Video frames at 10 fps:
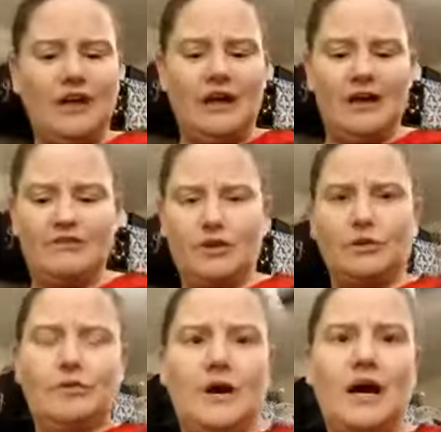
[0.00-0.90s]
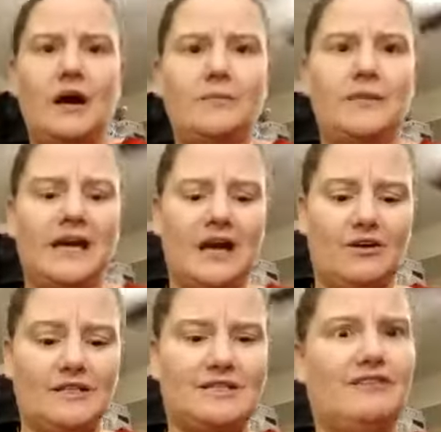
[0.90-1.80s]
If you
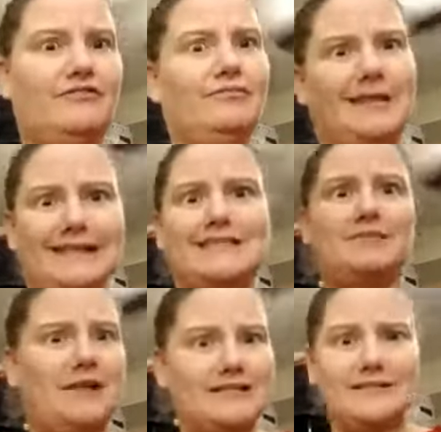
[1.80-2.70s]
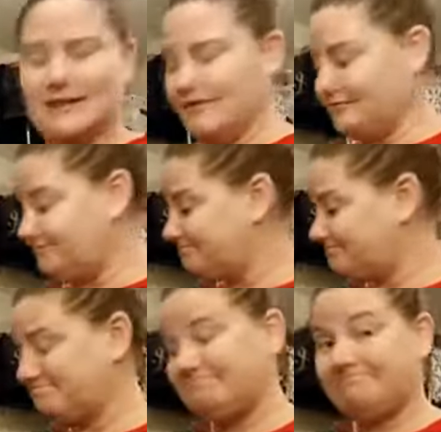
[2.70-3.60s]
carry stuff from place to place and stuff,
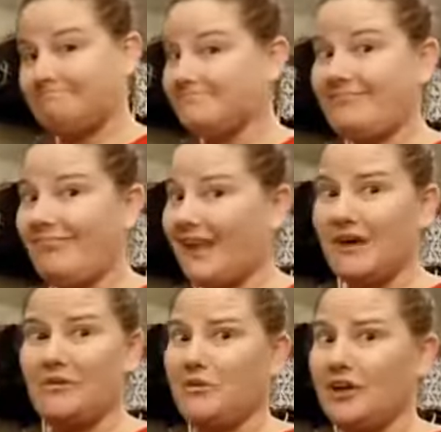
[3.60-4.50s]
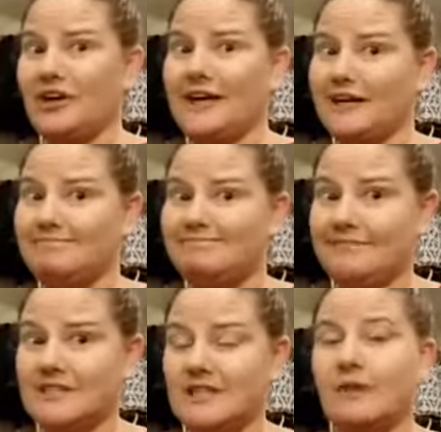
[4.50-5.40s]
it would work great.
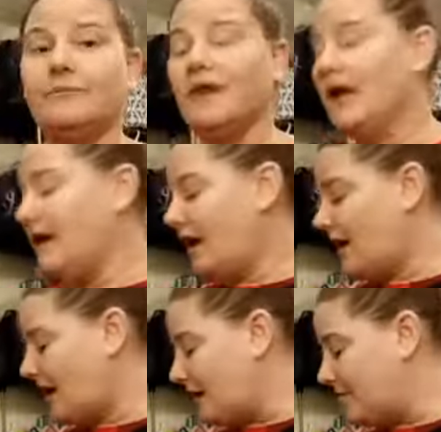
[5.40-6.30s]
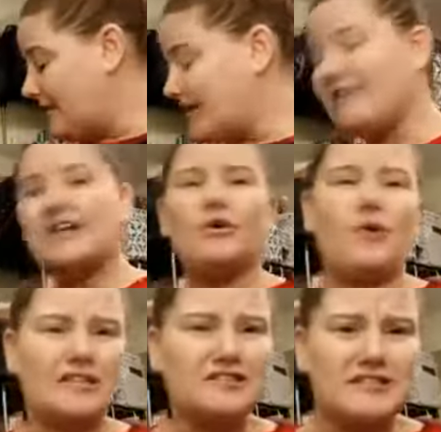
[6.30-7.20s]
So if you have any
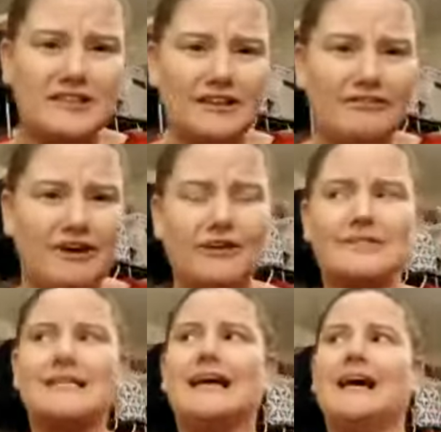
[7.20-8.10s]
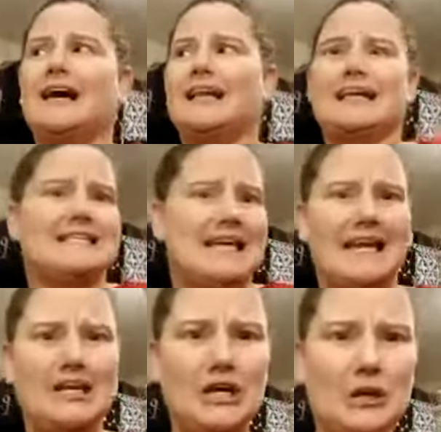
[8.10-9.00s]
questions on the felt, like I said, I
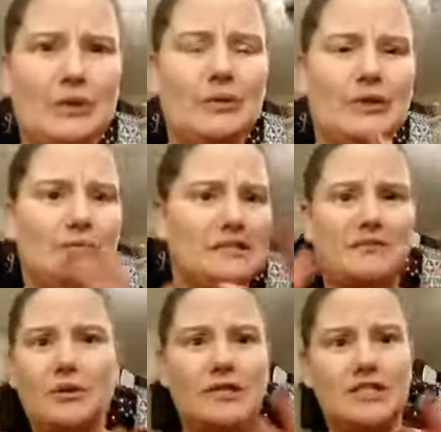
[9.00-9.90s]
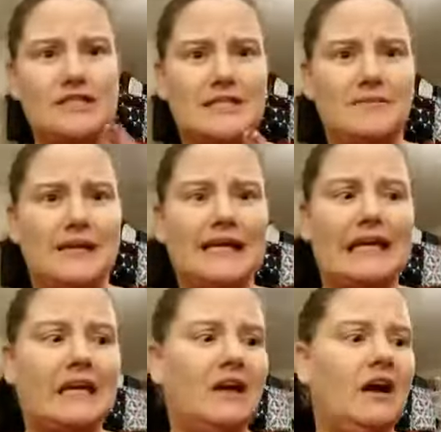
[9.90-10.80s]
know there were some questions in the
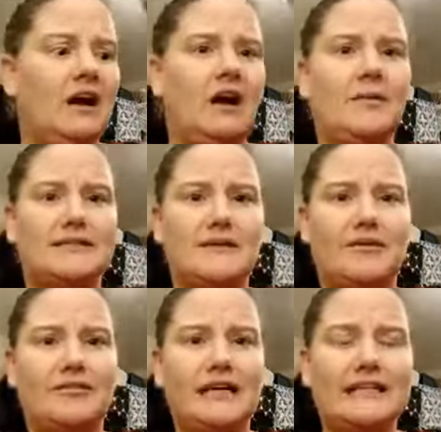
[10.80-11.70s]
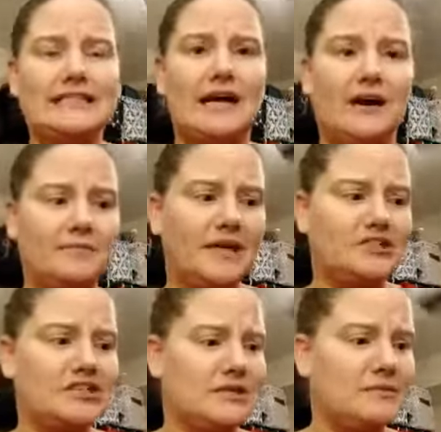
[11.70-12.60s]
beginning about some of it, not
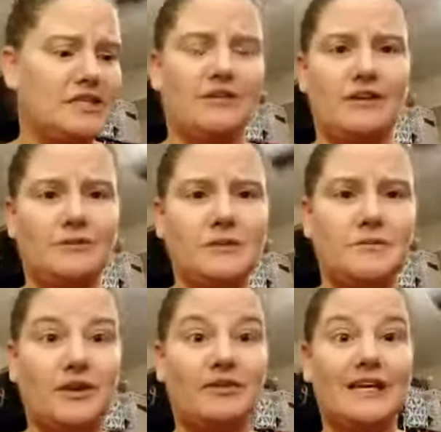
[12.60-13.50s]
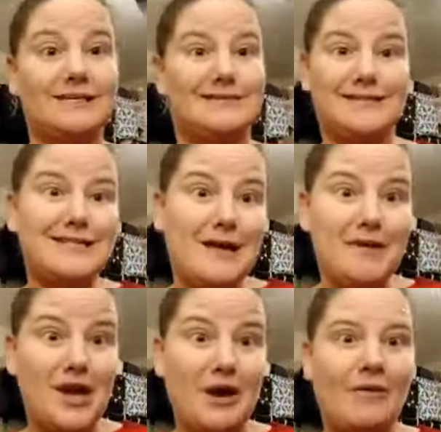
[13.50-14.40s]
just the material, but some other things. Just let me
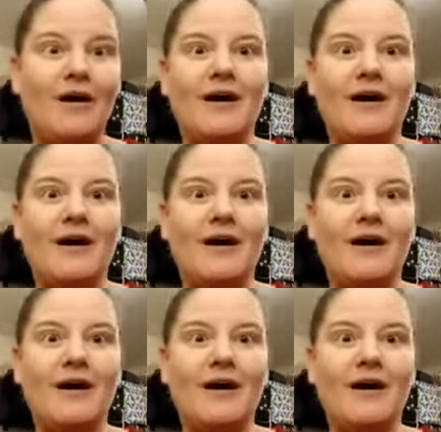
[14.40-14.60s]
know.